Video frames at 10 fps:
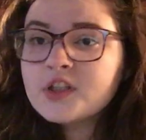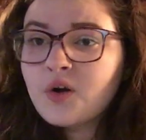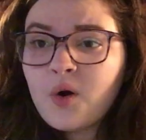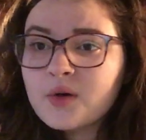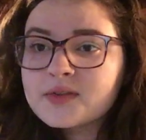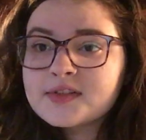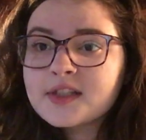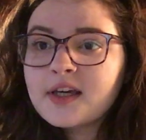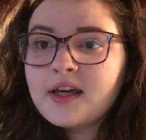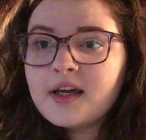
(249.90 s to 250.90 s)

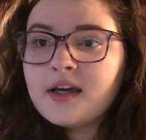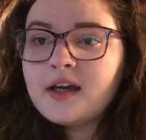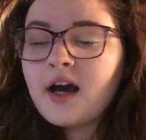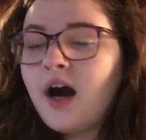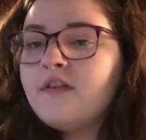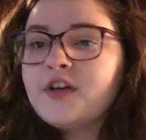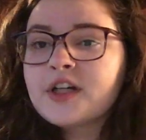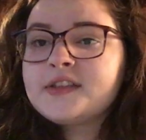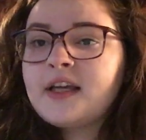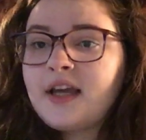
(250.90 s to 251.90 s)
goals of
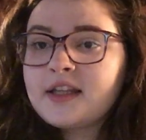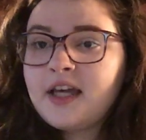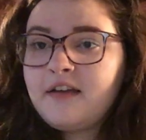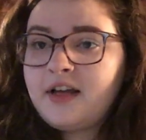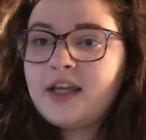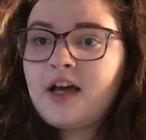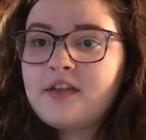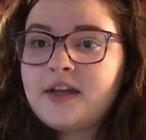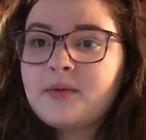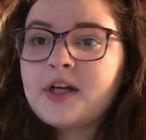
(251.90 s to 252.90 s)
nursing at Lehigh Valley
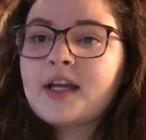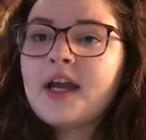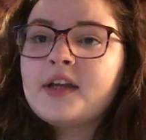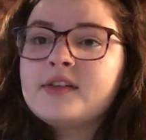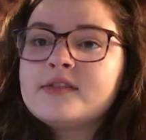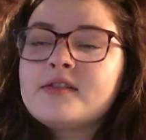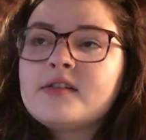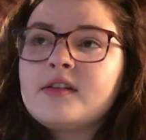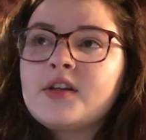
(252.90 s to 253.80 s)
Health Network, and